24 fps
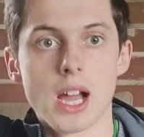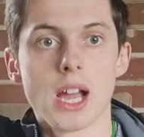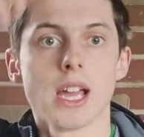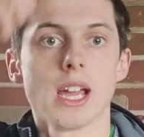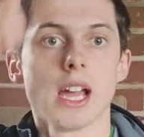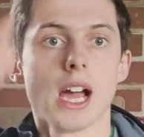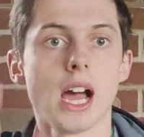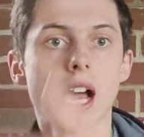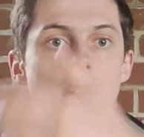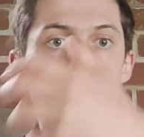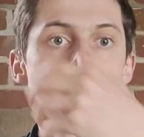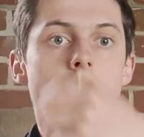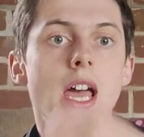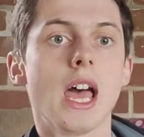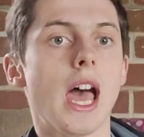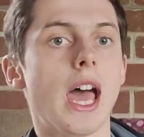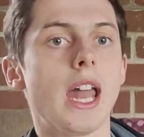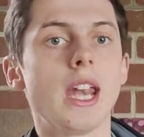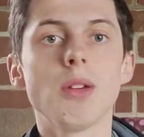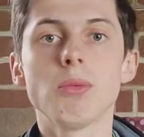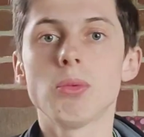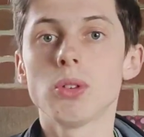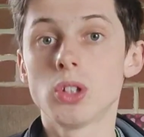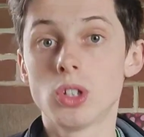height, and it
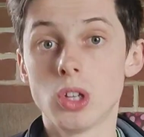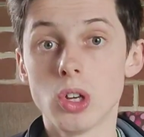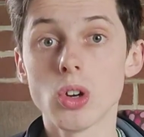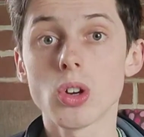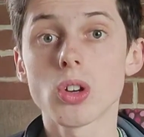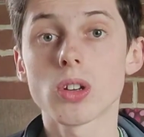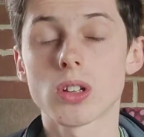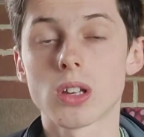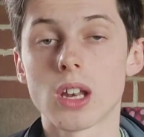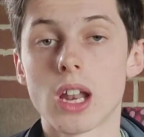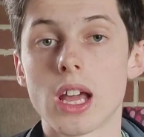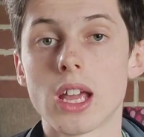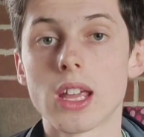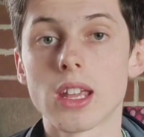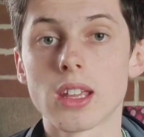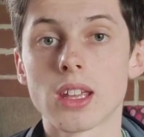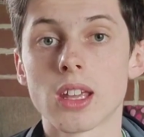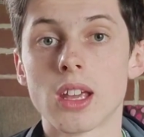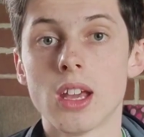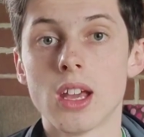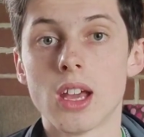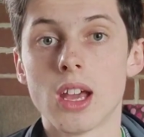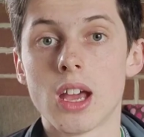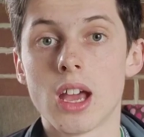would look like
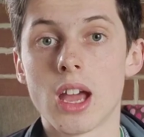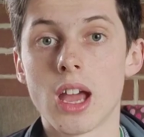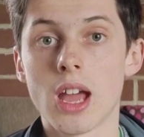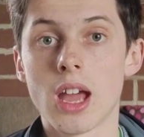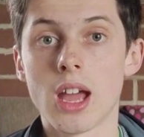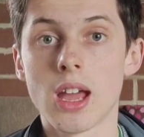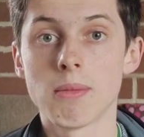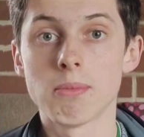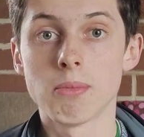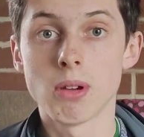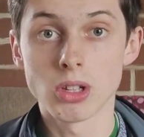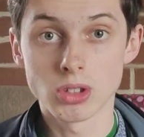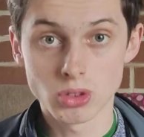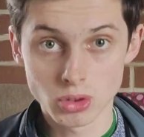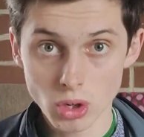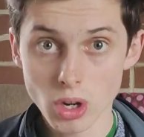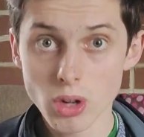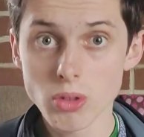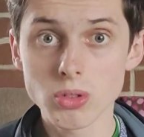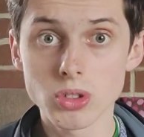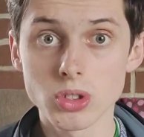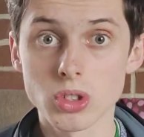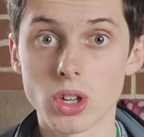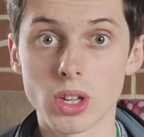a drone
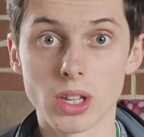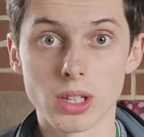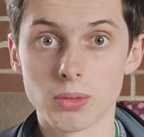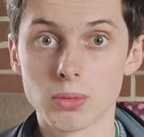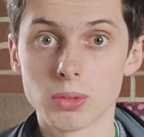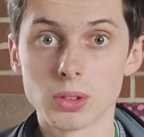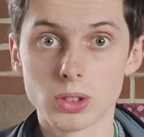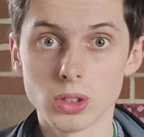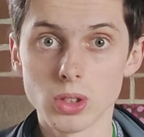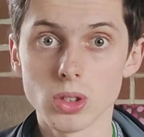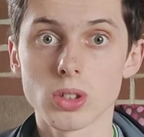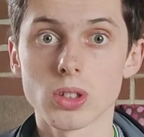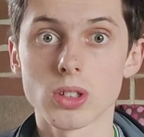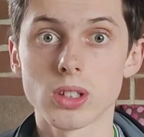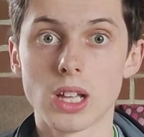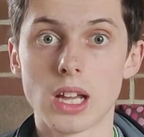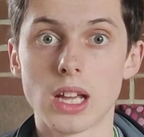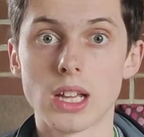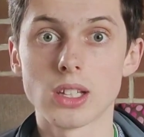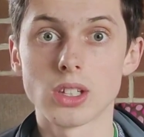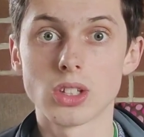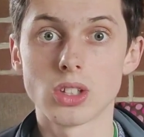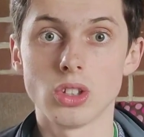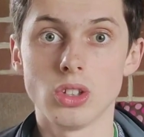shot. It would look like
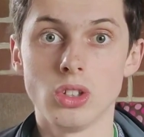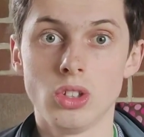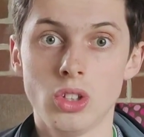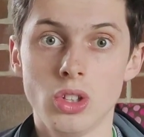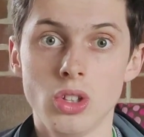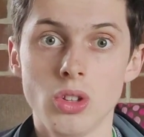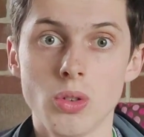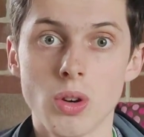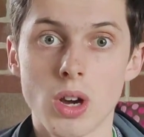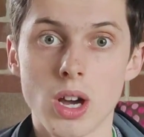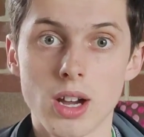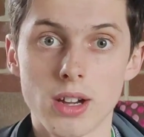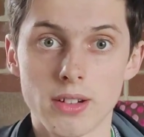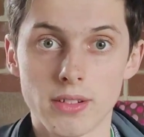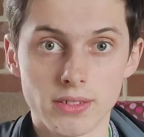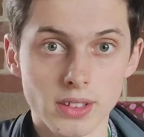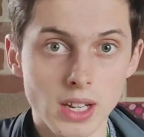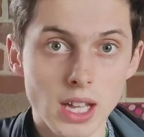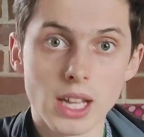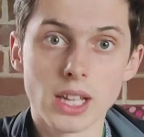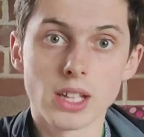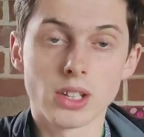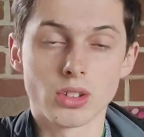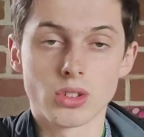you are
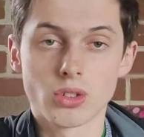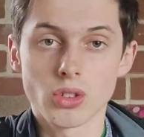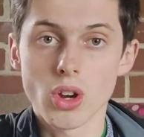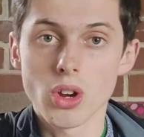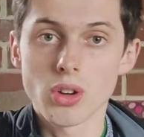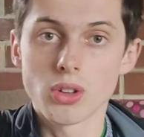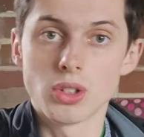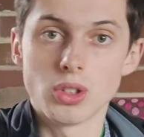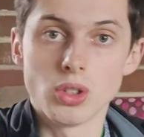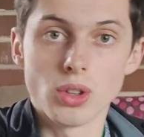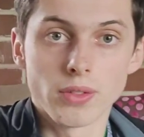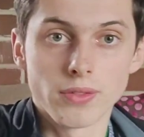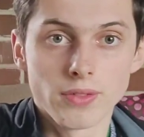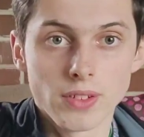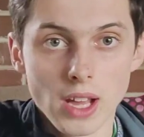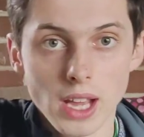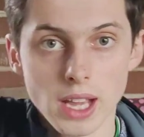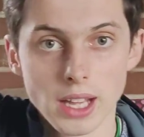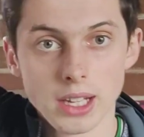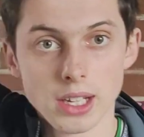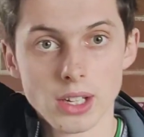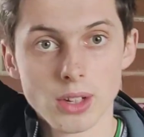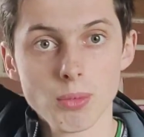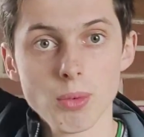flying a drone and you're flying
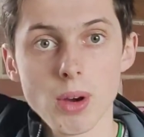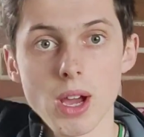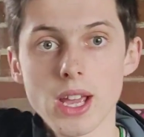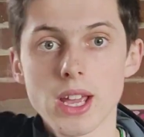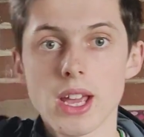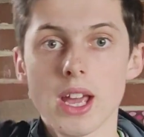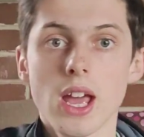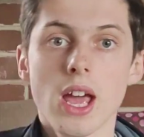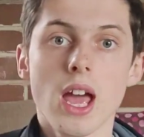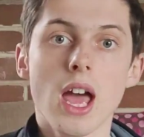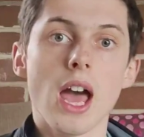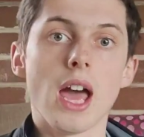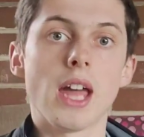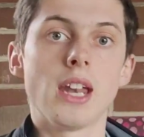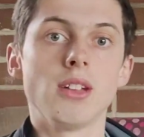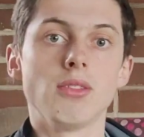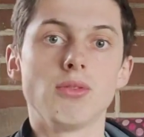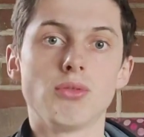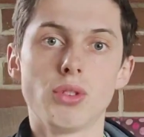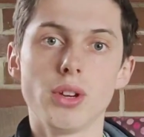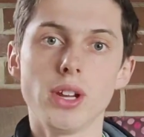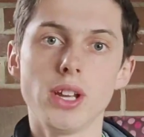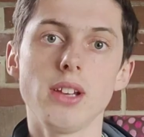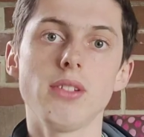it away, and it
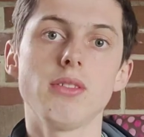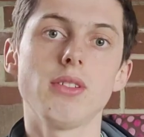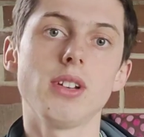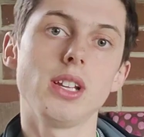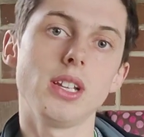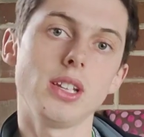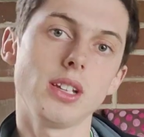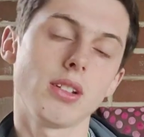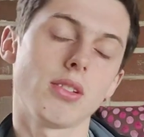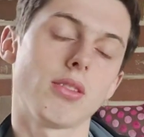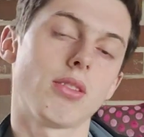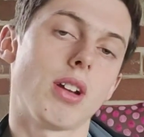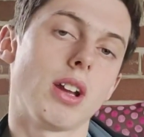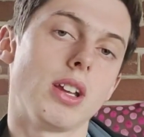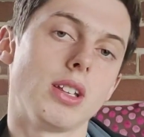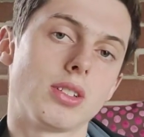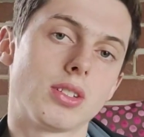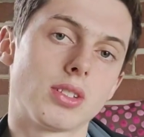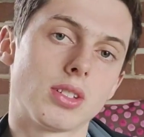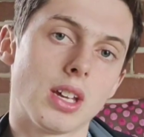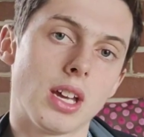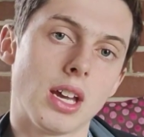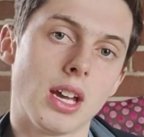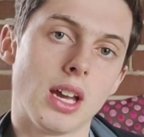really, really creates
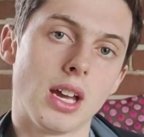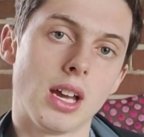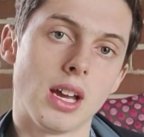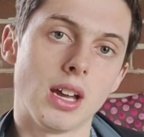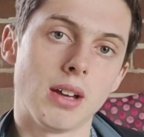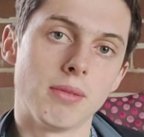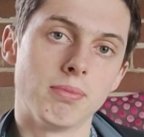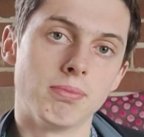a